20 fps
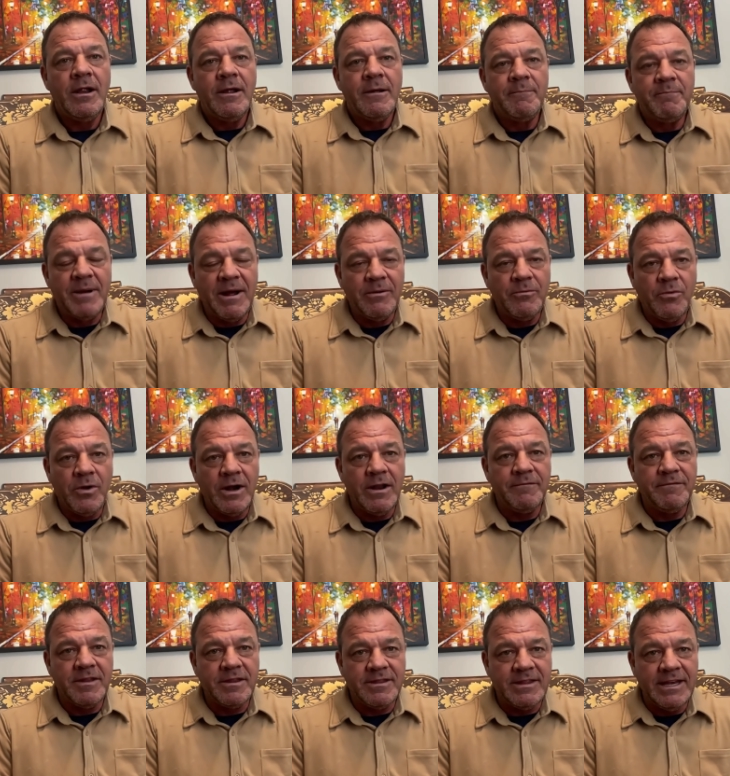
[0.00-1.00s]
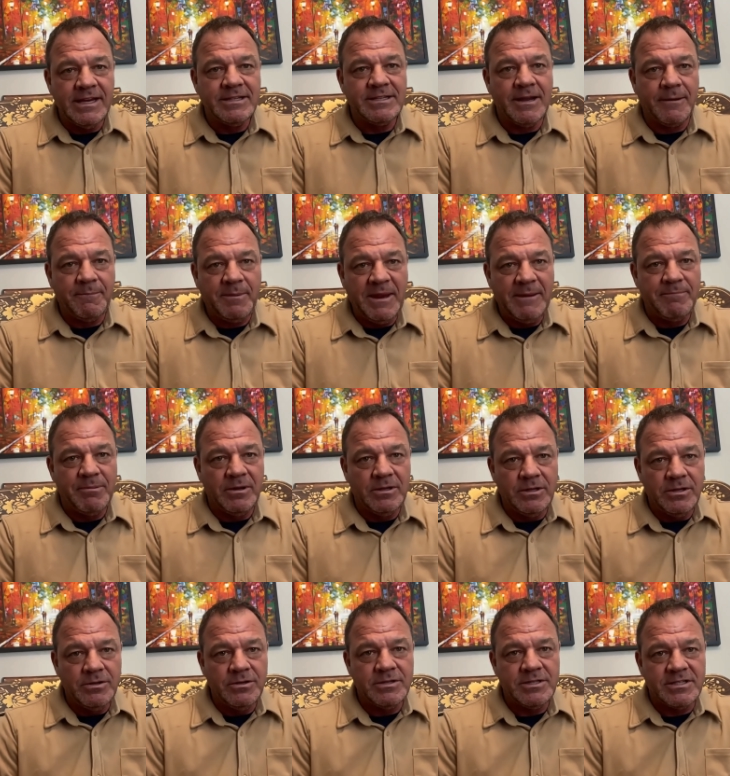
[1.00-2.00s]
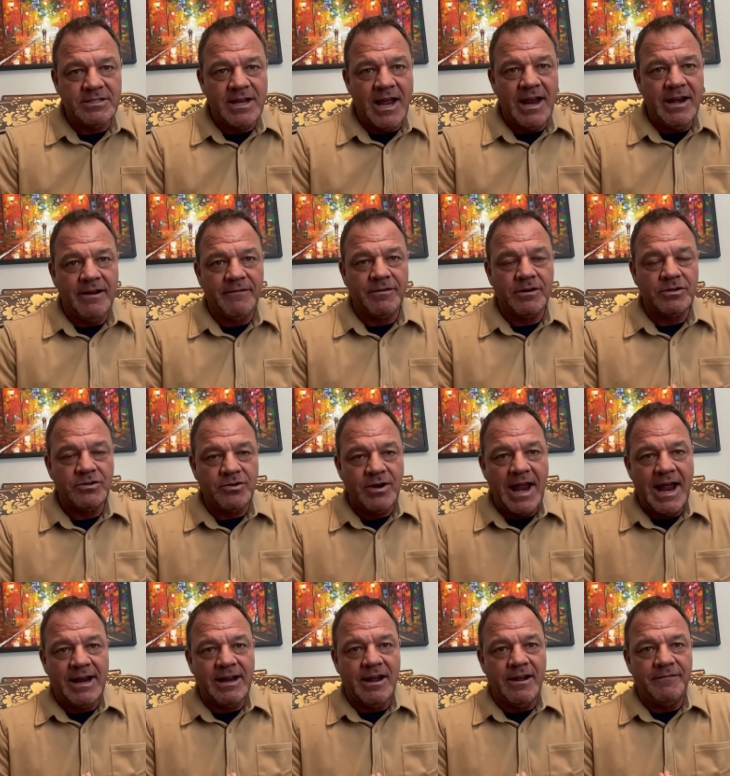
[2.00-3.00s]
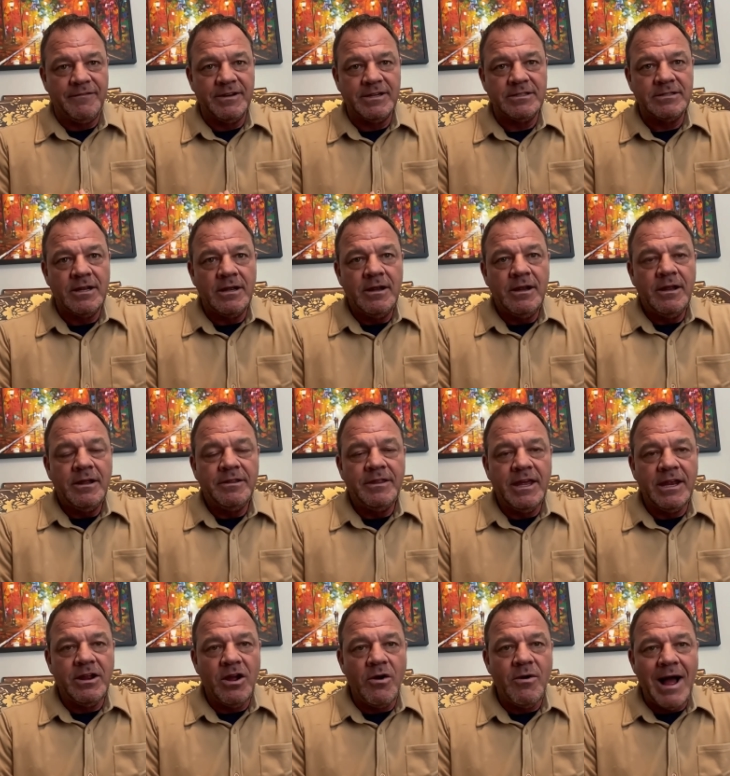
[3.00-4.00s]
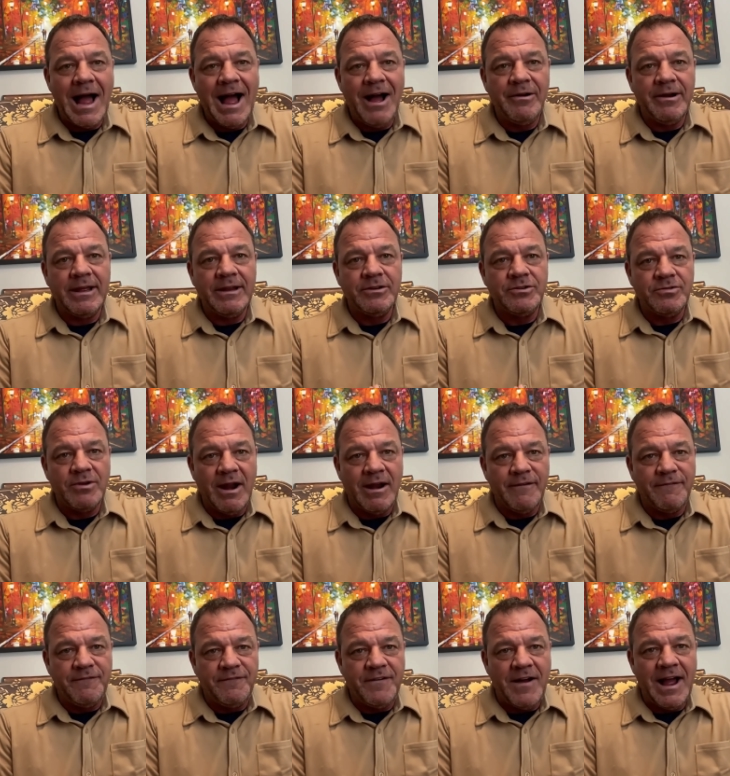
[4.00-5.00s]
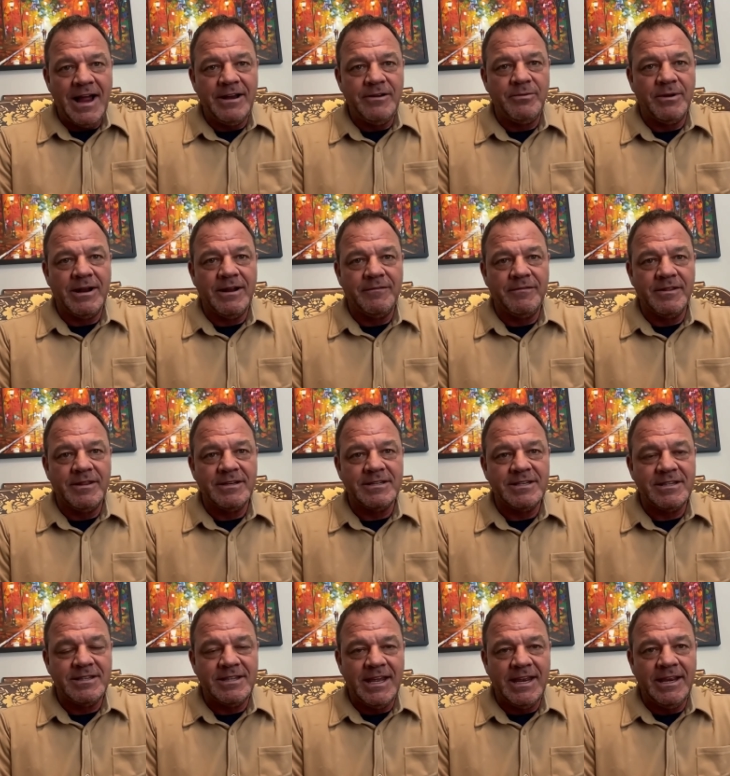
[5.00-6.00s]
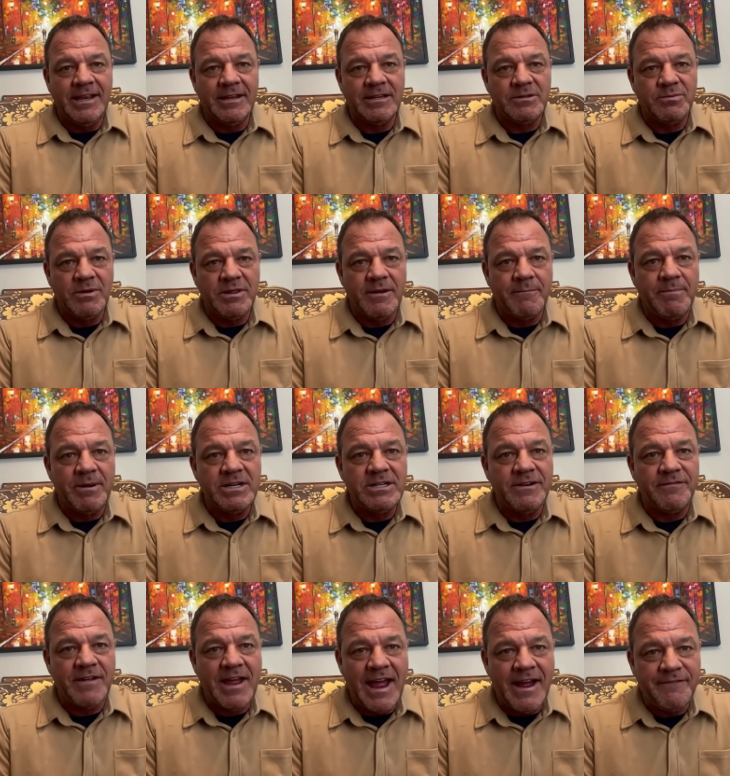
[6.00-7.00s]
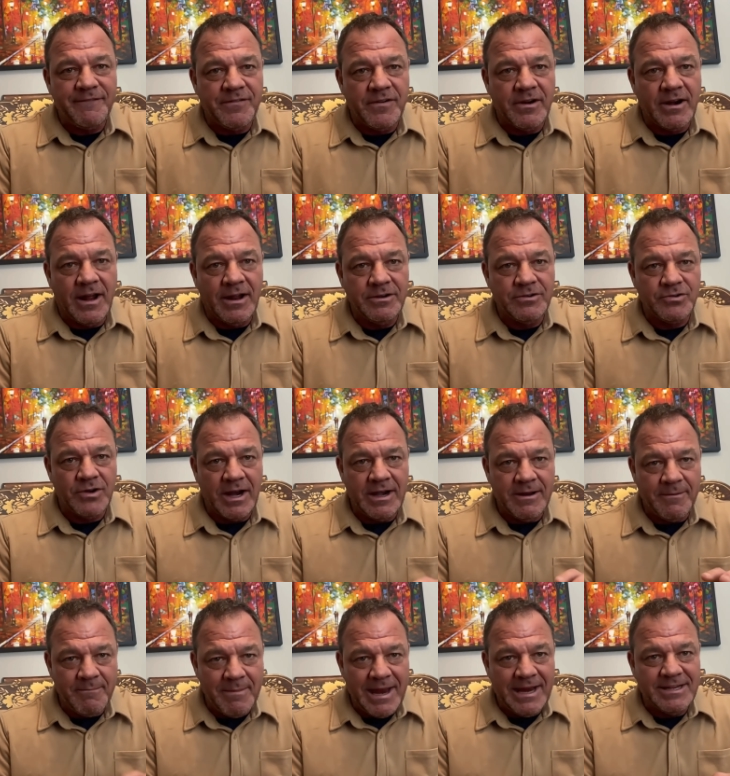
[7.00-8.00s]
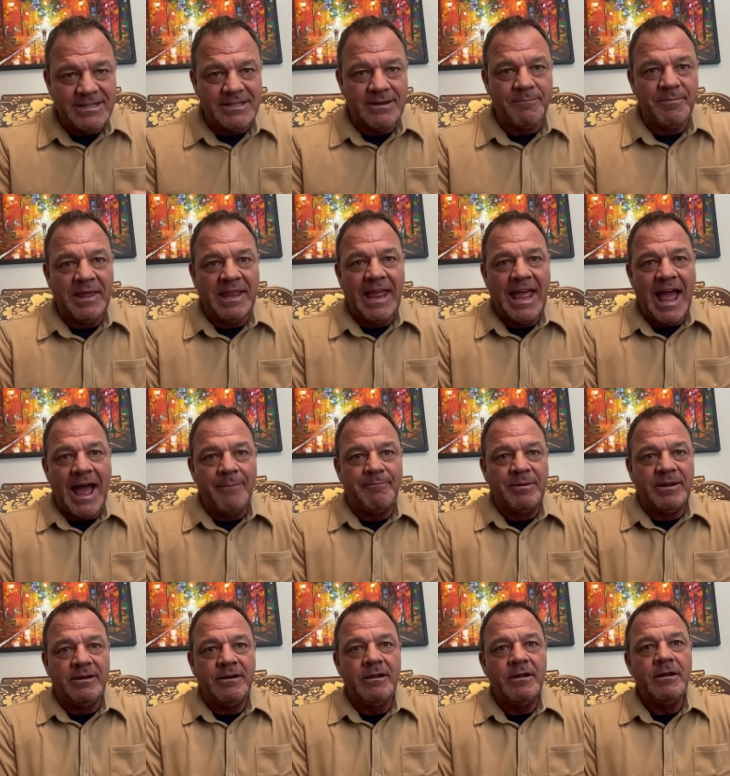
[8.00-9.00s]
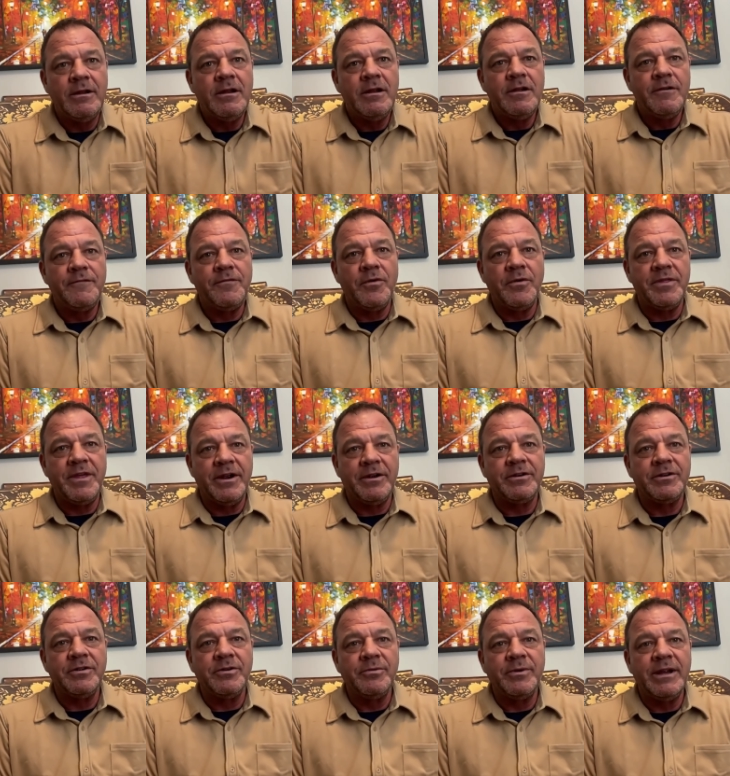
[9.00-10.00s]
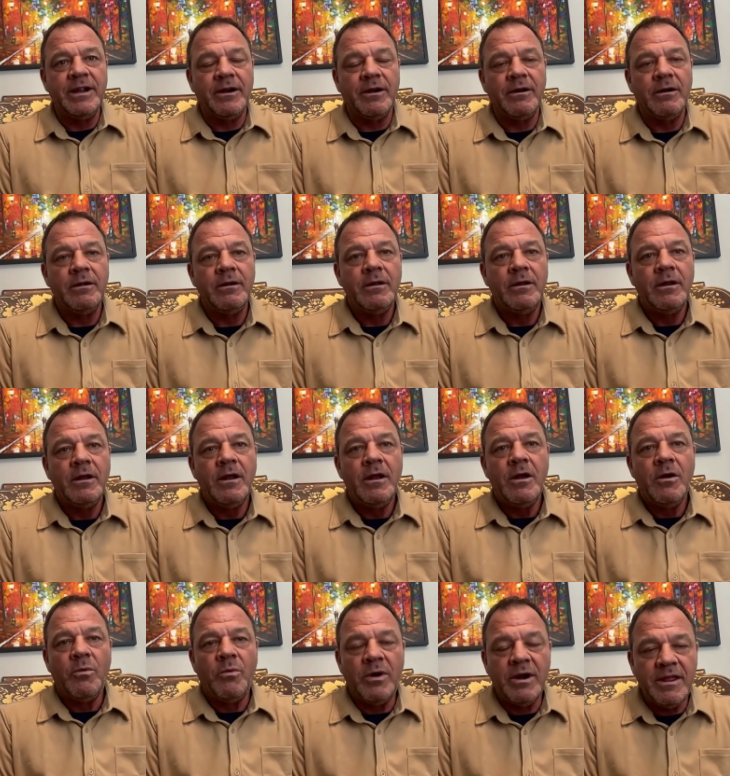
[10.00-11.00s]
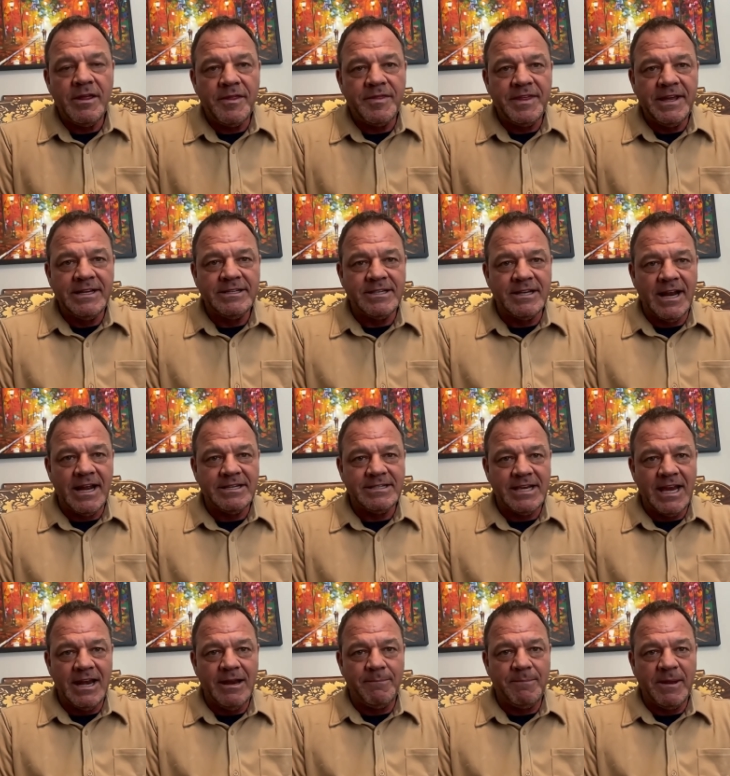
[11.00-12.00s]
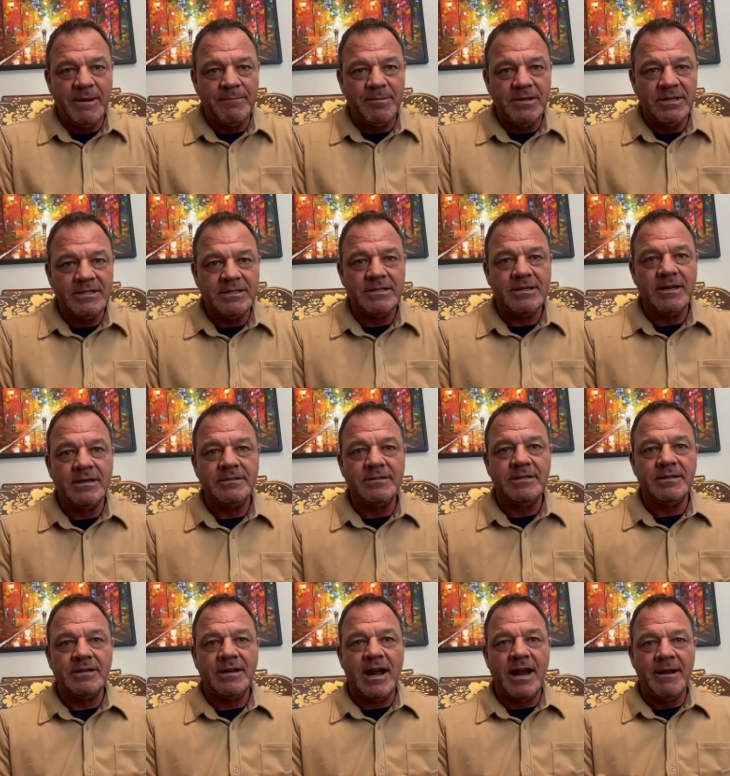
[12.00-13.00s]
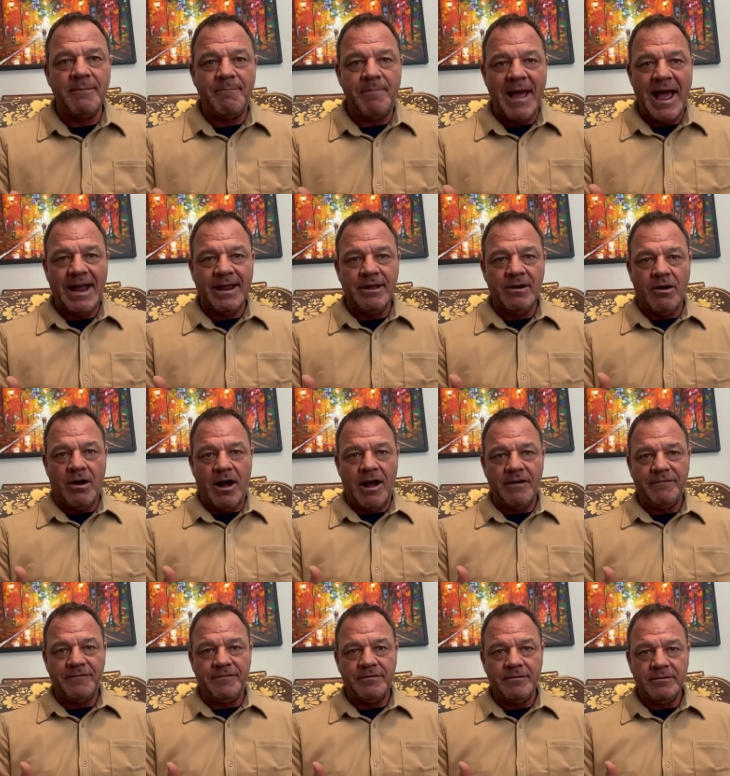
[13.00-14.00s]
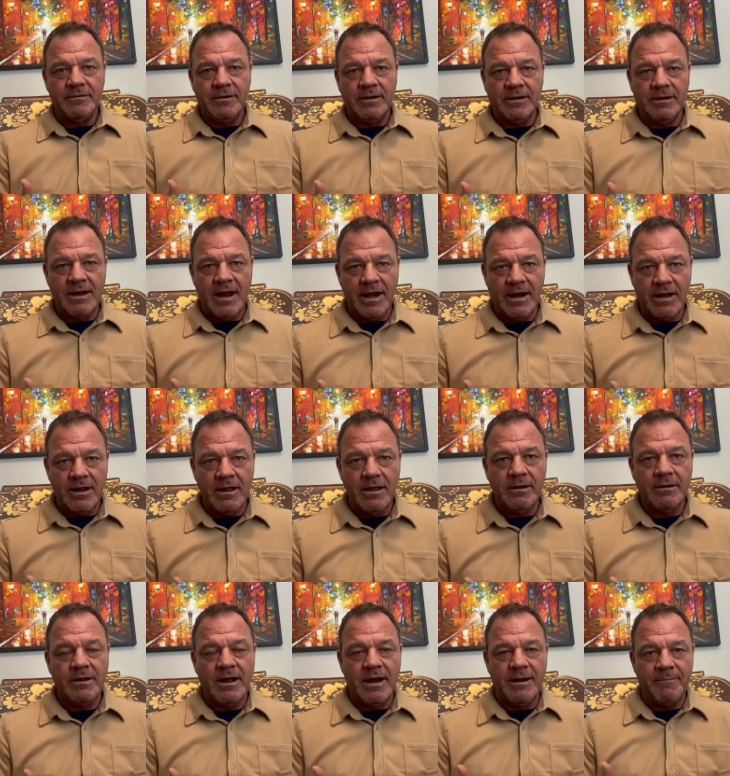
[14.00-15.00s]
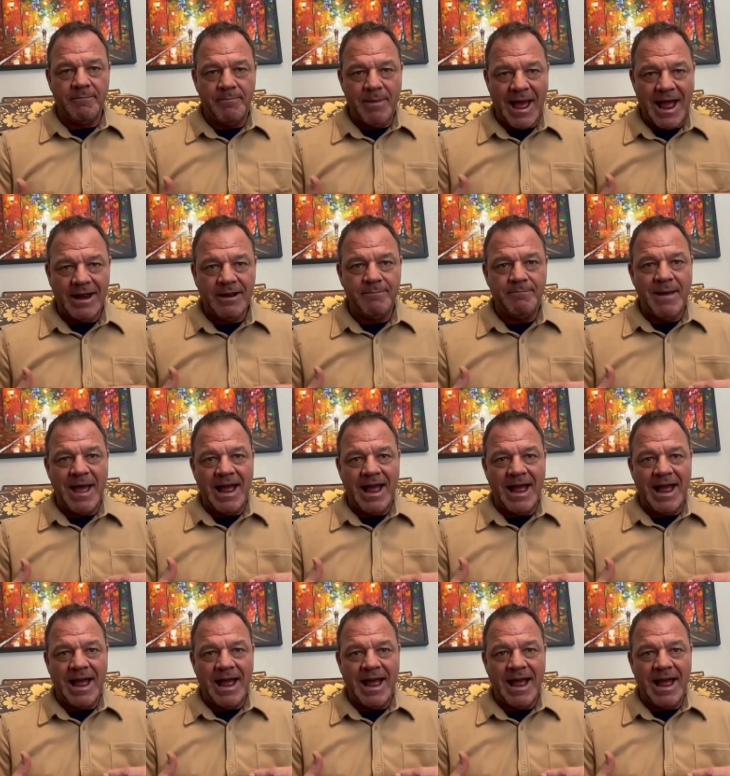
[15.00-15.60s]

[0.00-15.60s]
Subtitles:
But one of the things that people lose sight of or track of is, they go out and try to find whatever this thing is with a bunch of effort on trying to make something happen for their career. One of the things that I say to people is to kind of back it off and kind of back,